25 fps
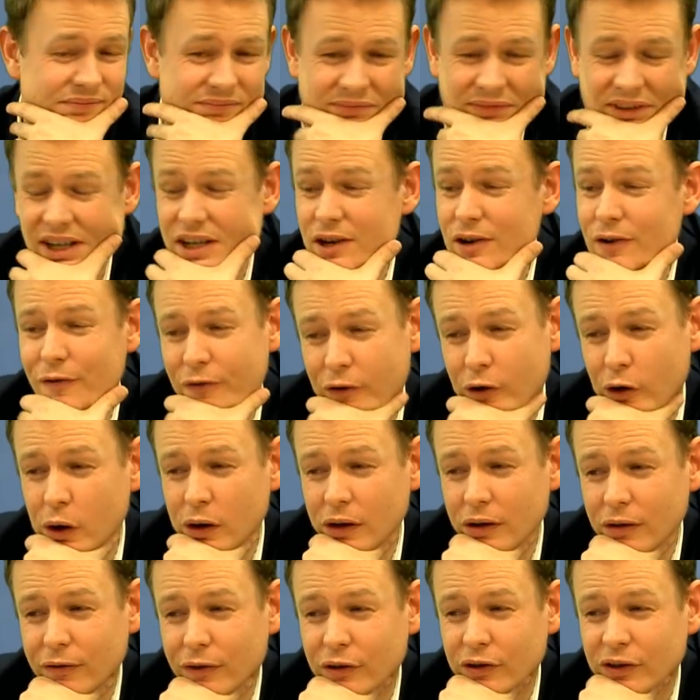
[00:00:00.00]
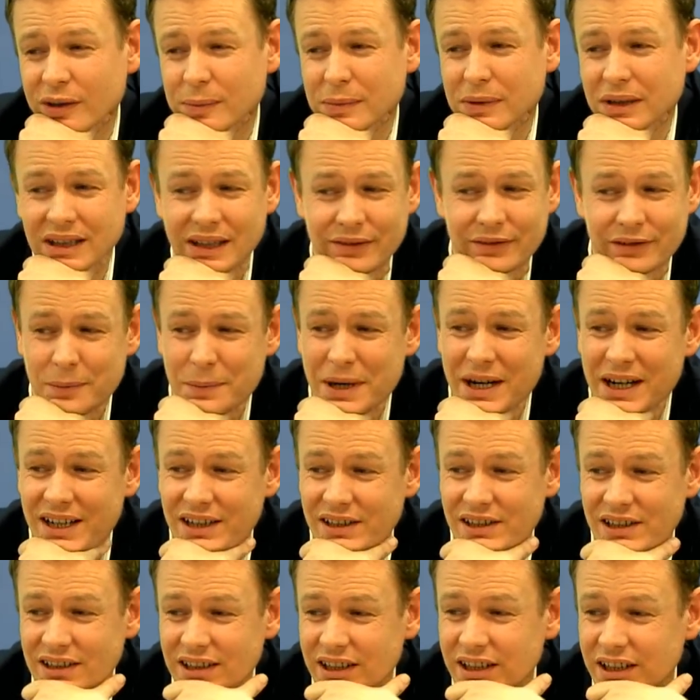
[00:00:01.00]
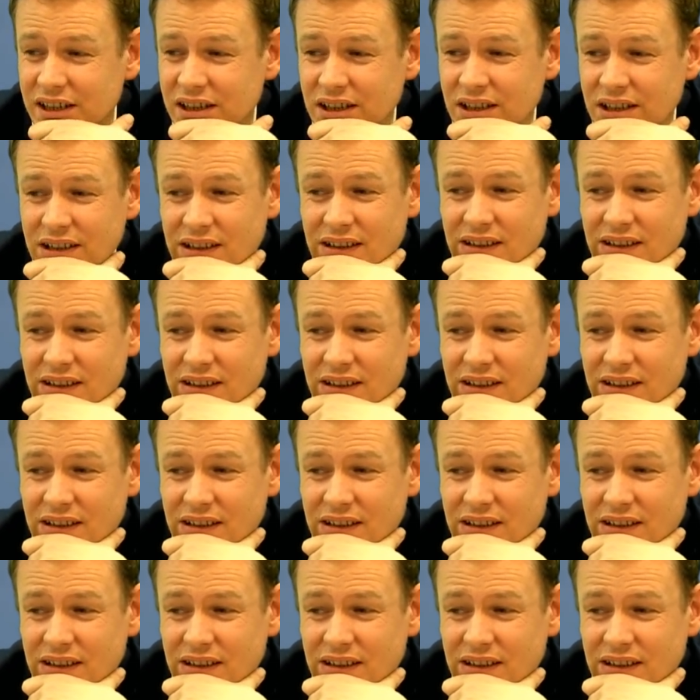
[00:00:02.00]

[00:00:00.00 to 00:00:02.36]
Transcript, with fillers: Did you fall for some clever marketing there?